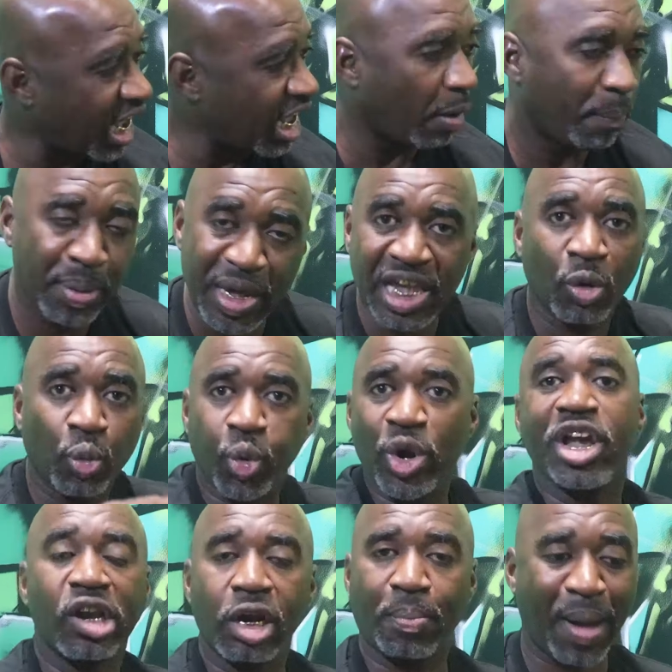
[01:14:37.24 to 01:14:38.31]
instead of
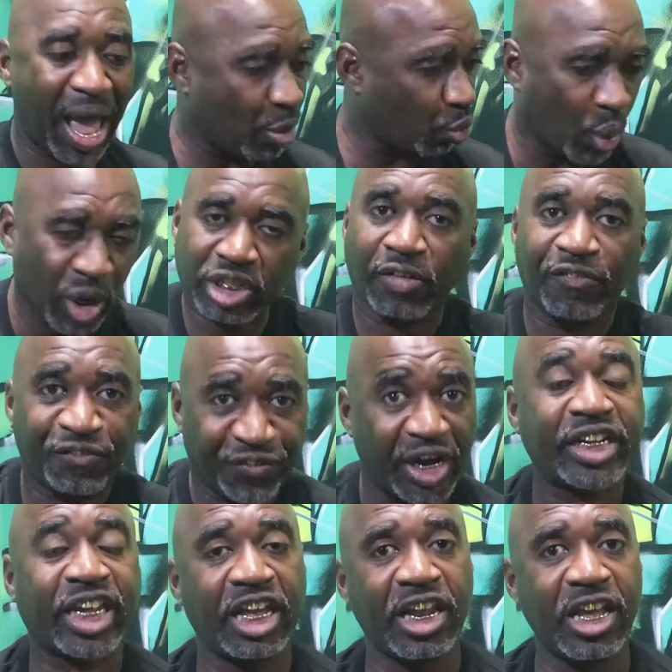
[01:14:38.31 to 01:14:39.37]
being real about what the
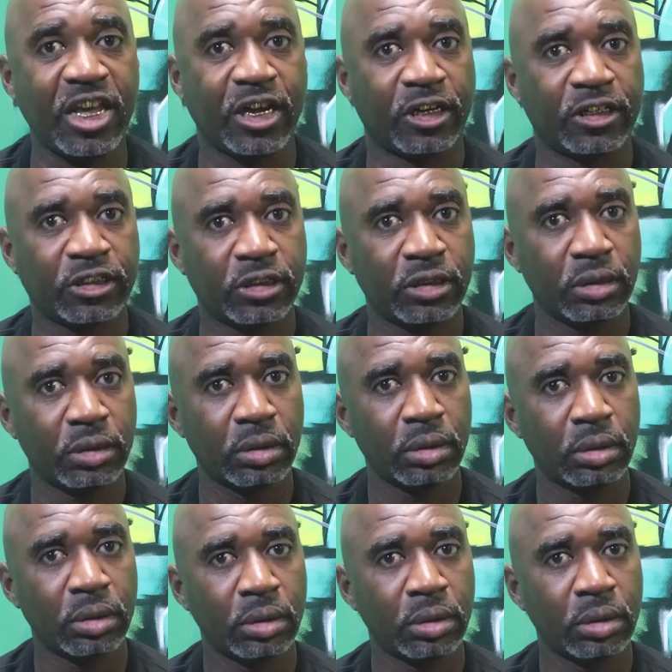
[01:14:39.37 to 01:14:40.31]
fuck it is.